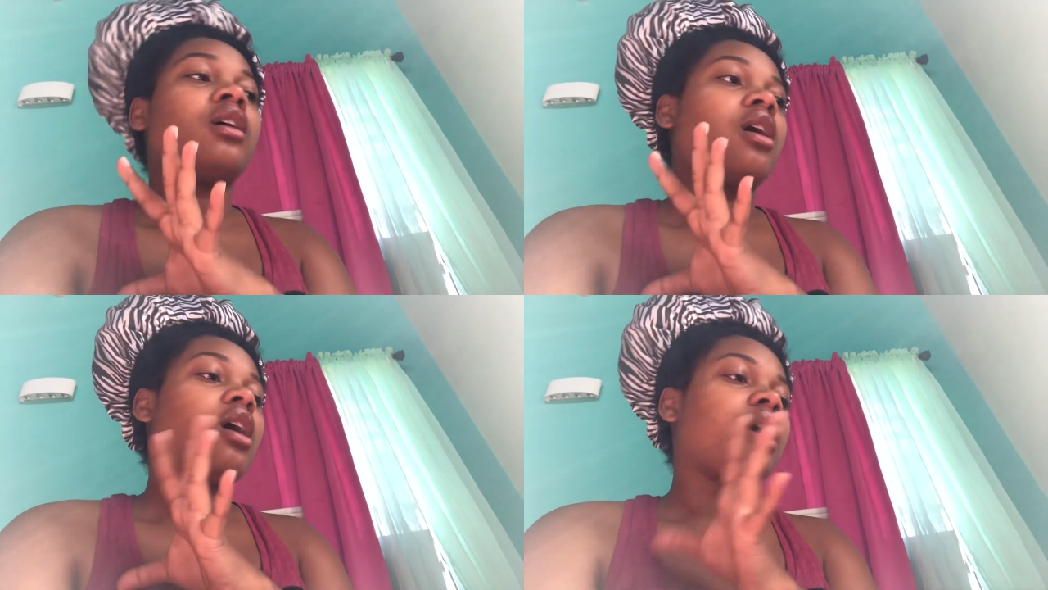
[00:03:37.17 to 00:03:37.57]

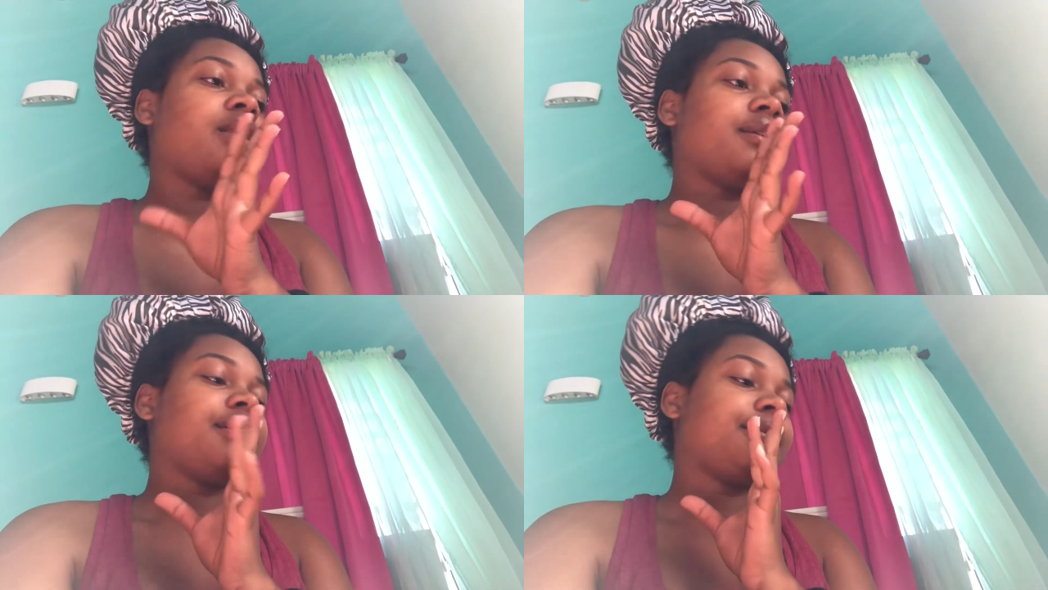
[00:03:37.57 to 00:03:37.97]
are
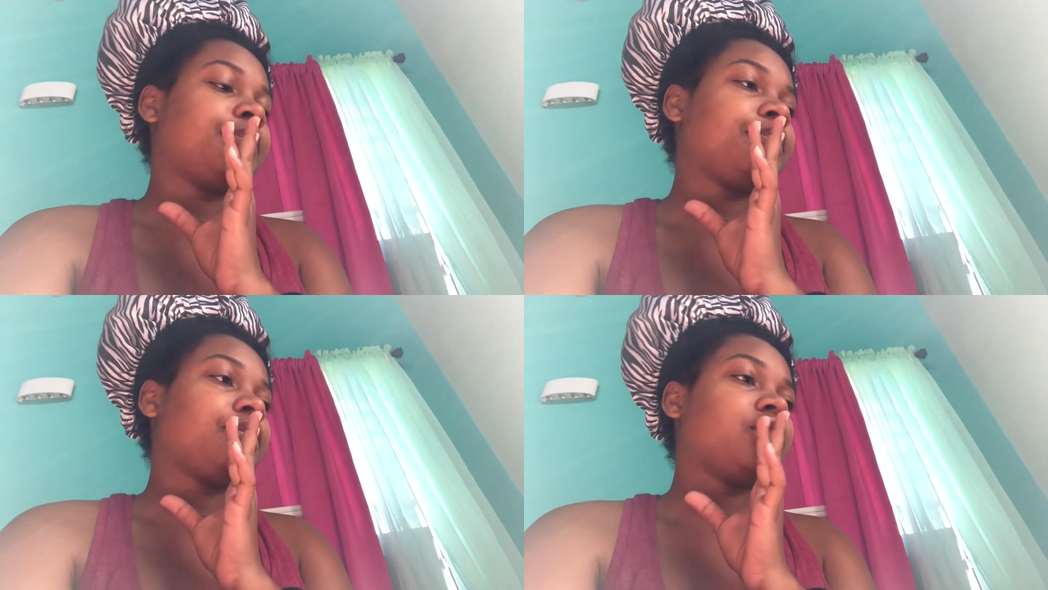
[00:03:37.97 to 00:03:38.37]

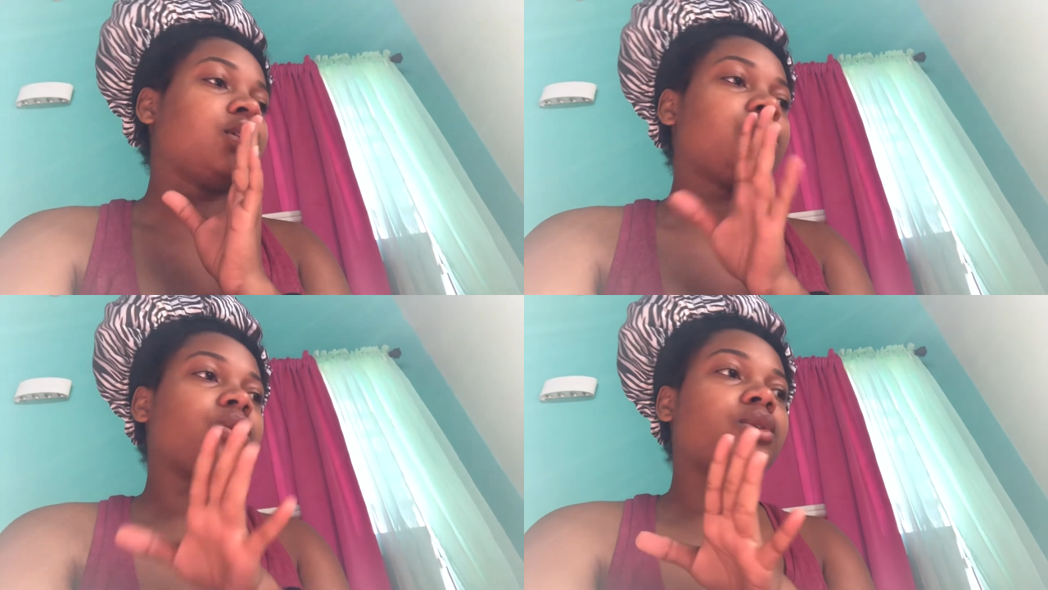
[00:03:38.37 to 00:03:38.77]
the
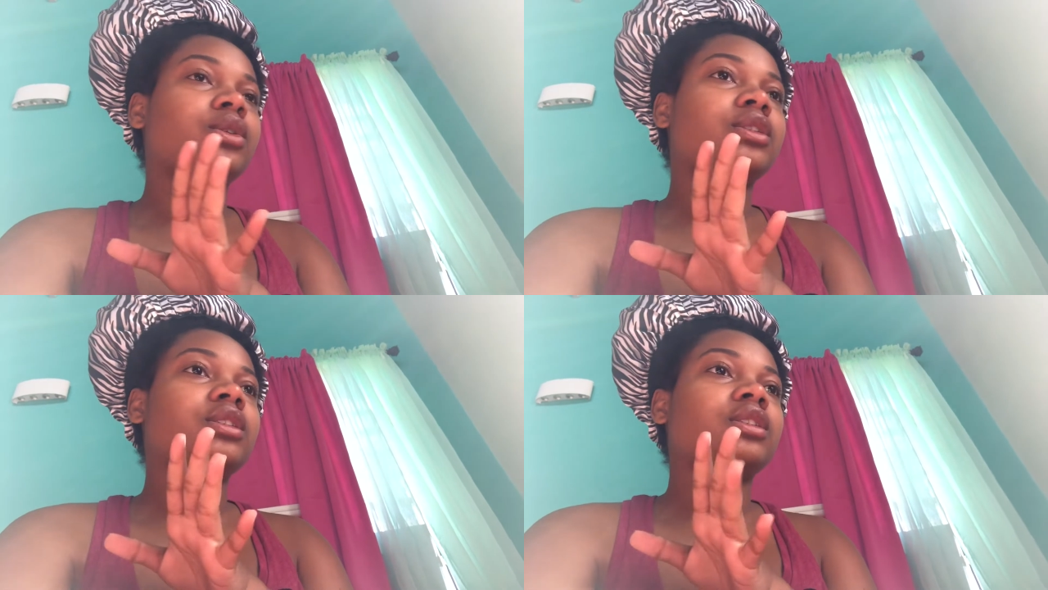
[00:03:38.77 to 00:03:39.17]

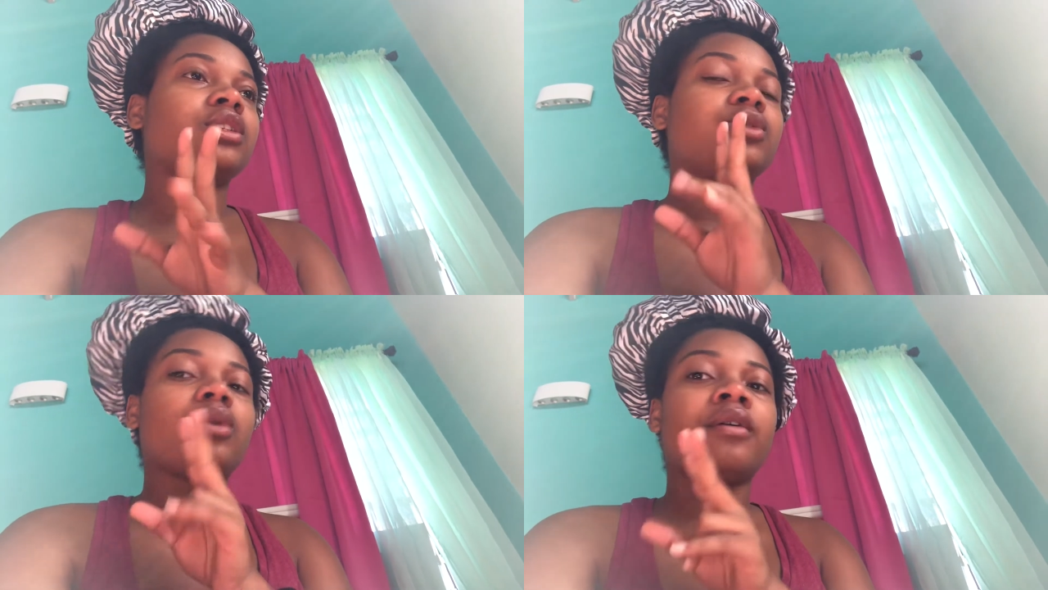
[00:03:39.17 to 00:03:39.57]
clothes, the
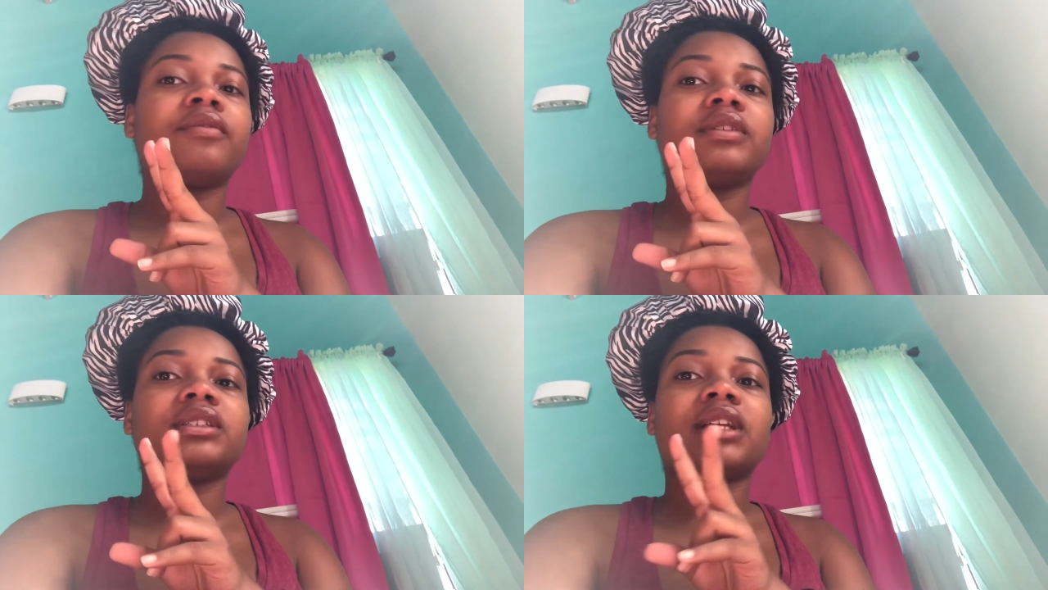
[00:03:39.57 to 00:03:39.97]
two
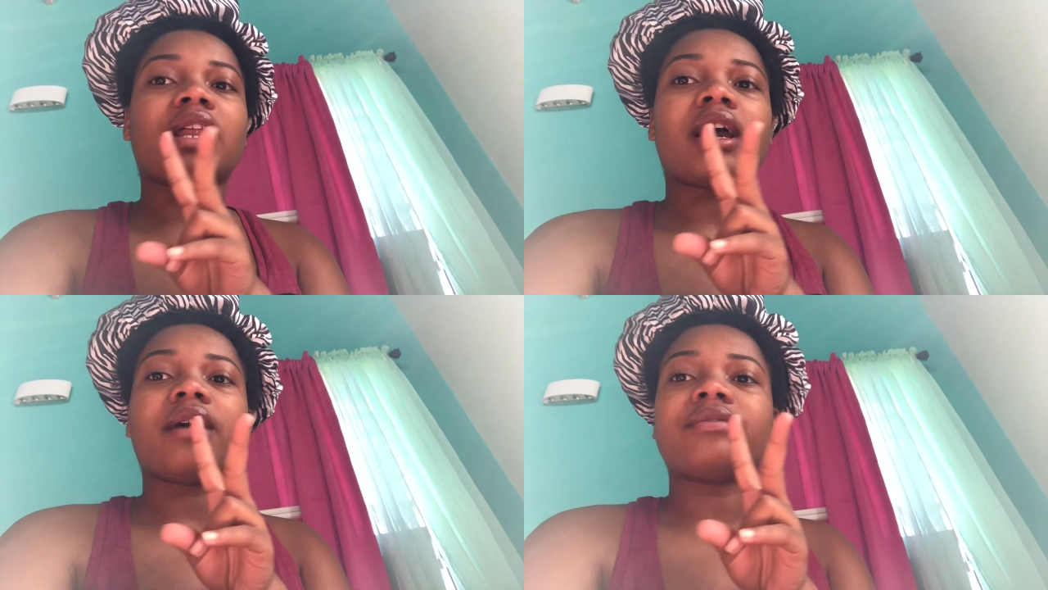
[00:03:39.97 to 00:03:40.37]
outfits that I
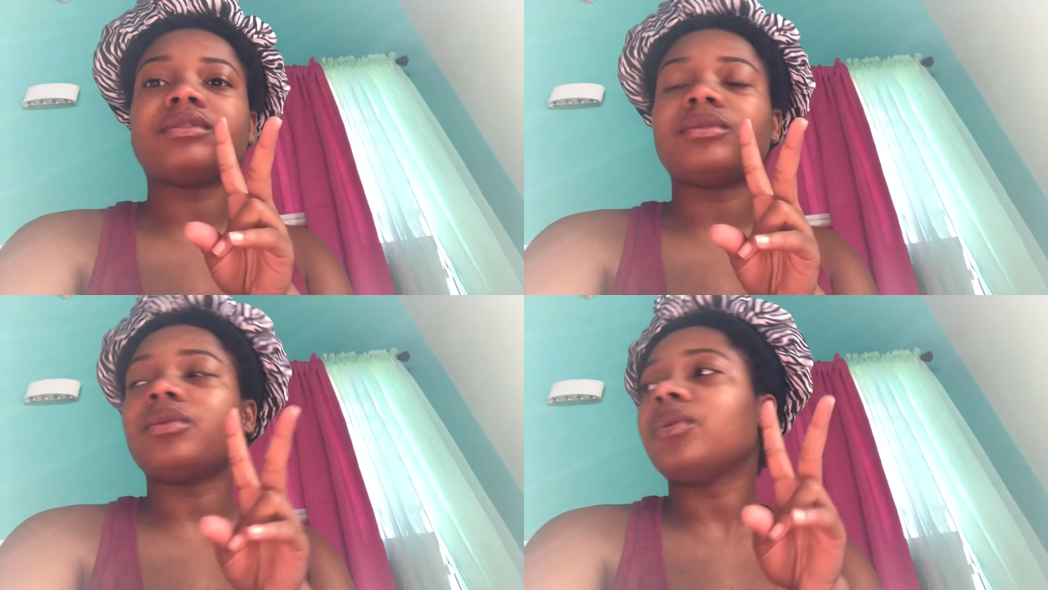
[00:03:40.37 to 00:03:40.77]
have
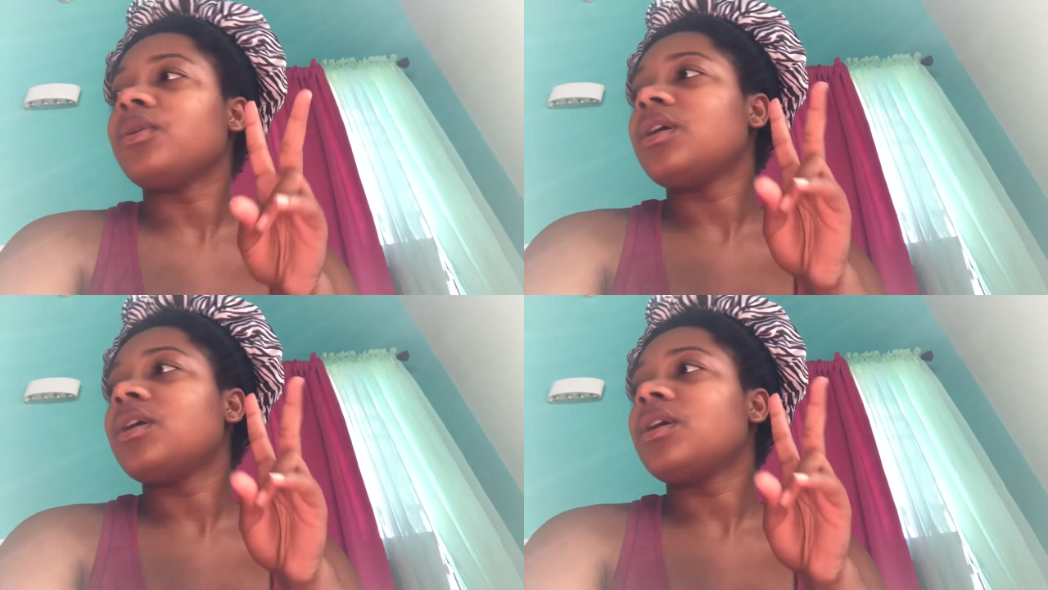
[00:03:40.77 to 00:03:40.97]
to